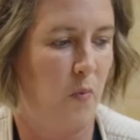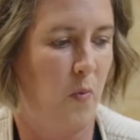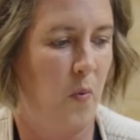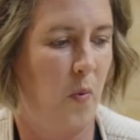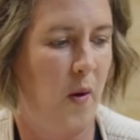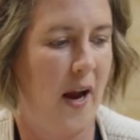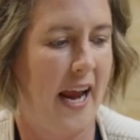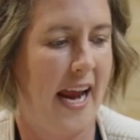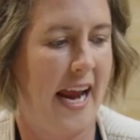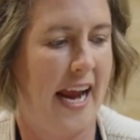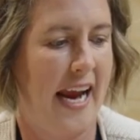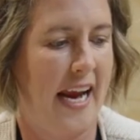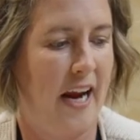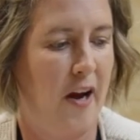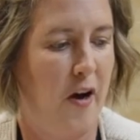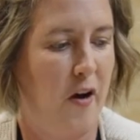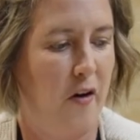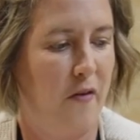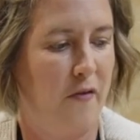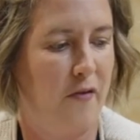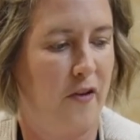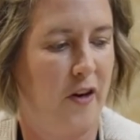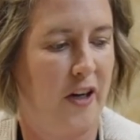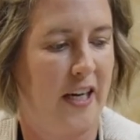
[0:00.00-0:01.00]
Way
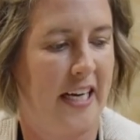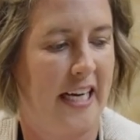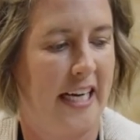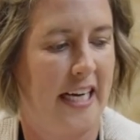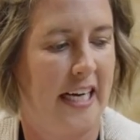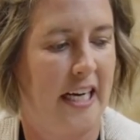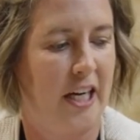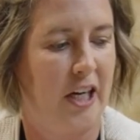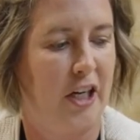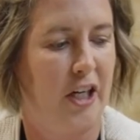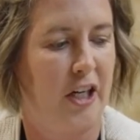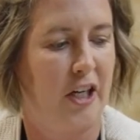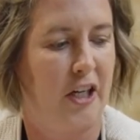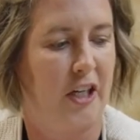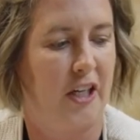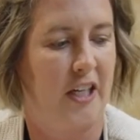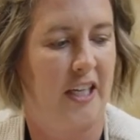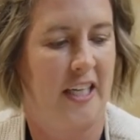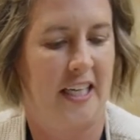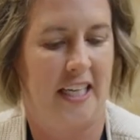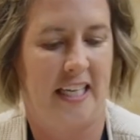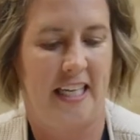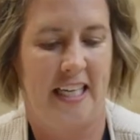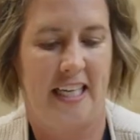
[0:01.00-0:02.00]
over here.
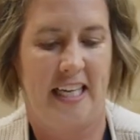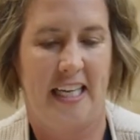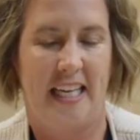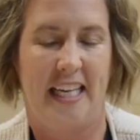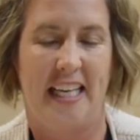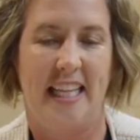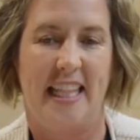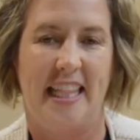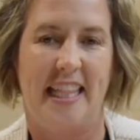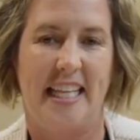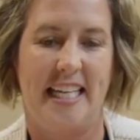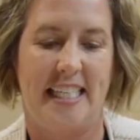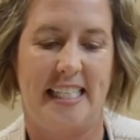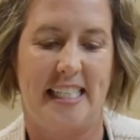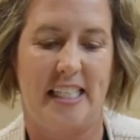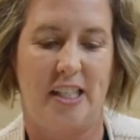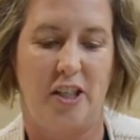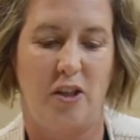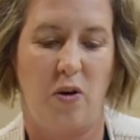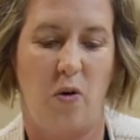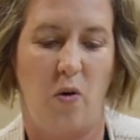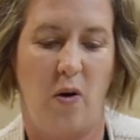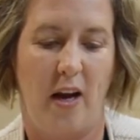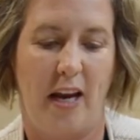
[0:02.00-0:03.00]
This
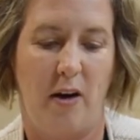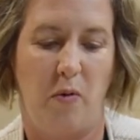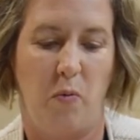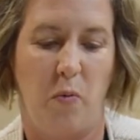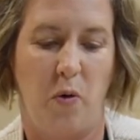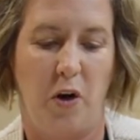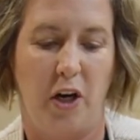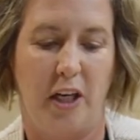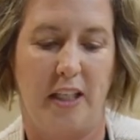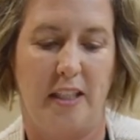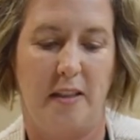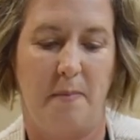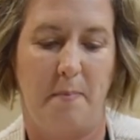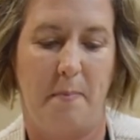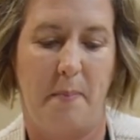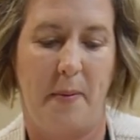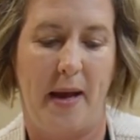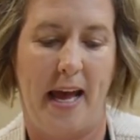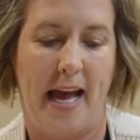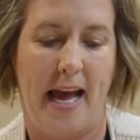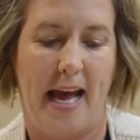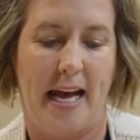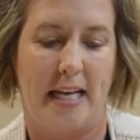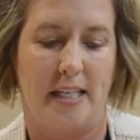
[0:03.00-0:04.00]
toy works
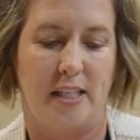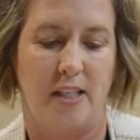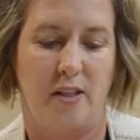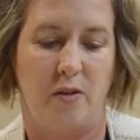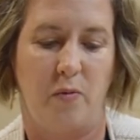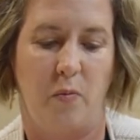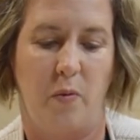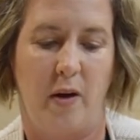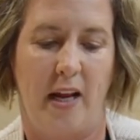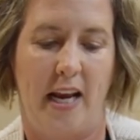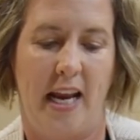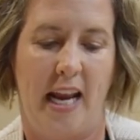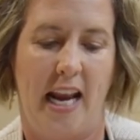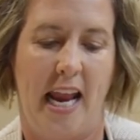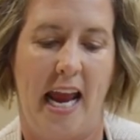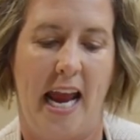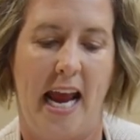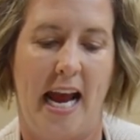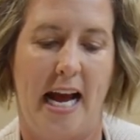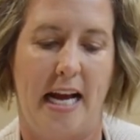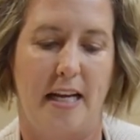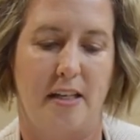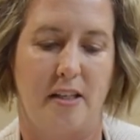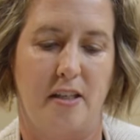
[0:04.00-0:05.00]
best when it
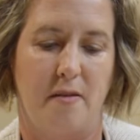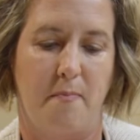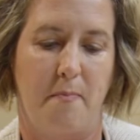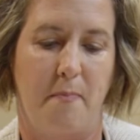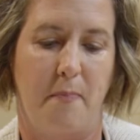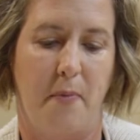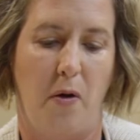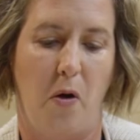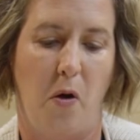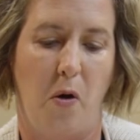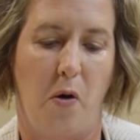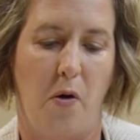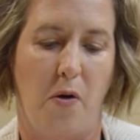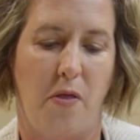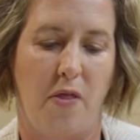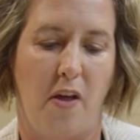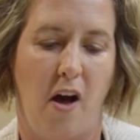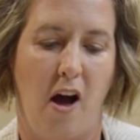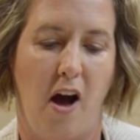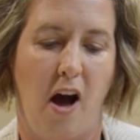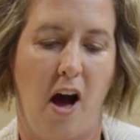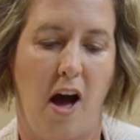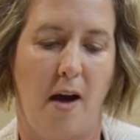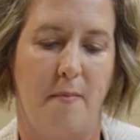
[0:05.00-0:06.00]
has both
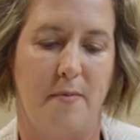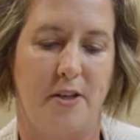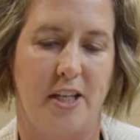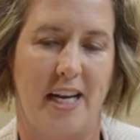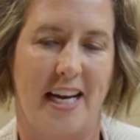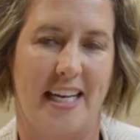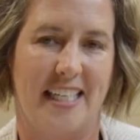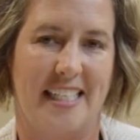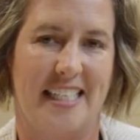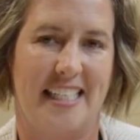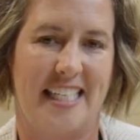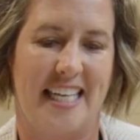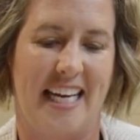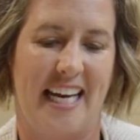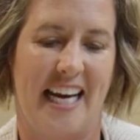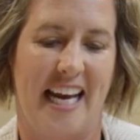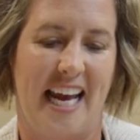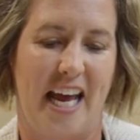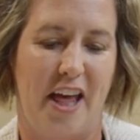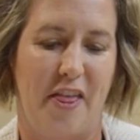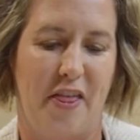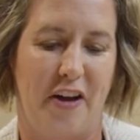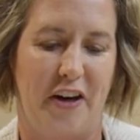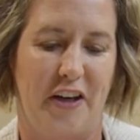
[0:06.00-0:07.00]
objects
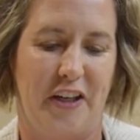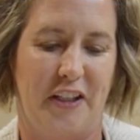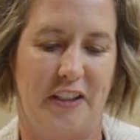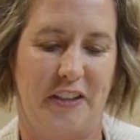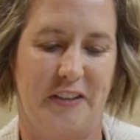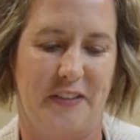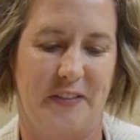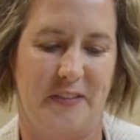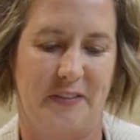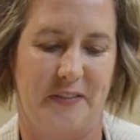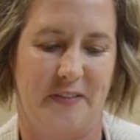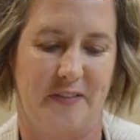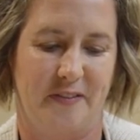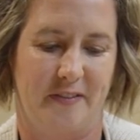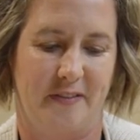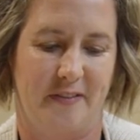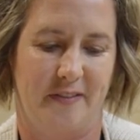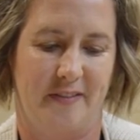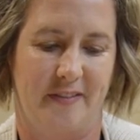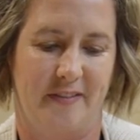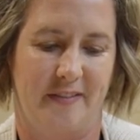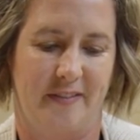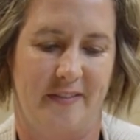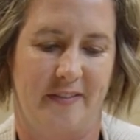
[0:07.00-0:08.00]
together.
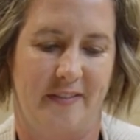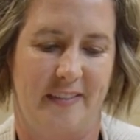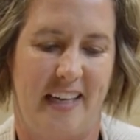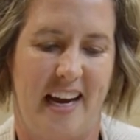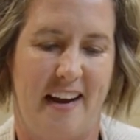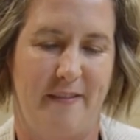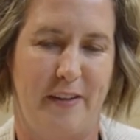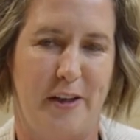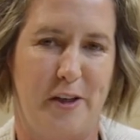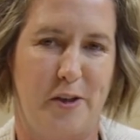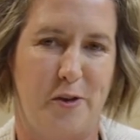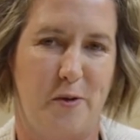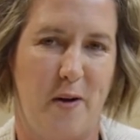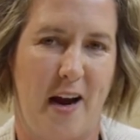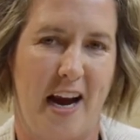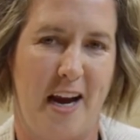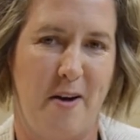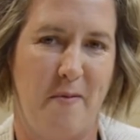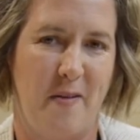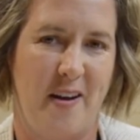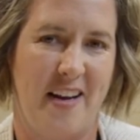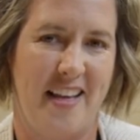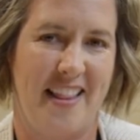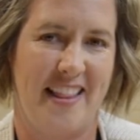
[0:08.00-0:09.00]
Have you
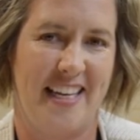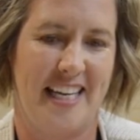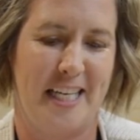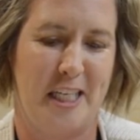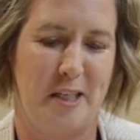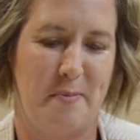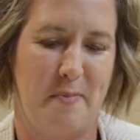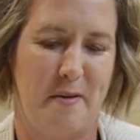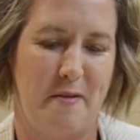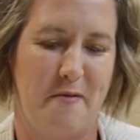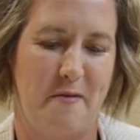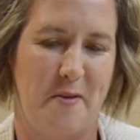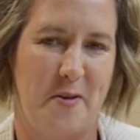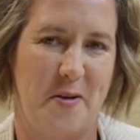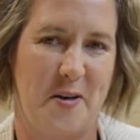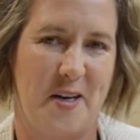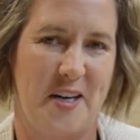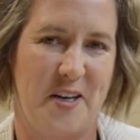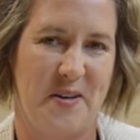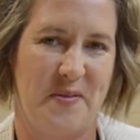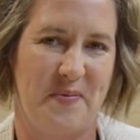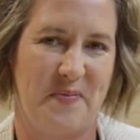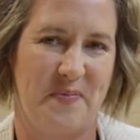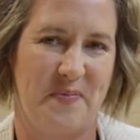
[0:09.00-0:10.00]
tried one of these before?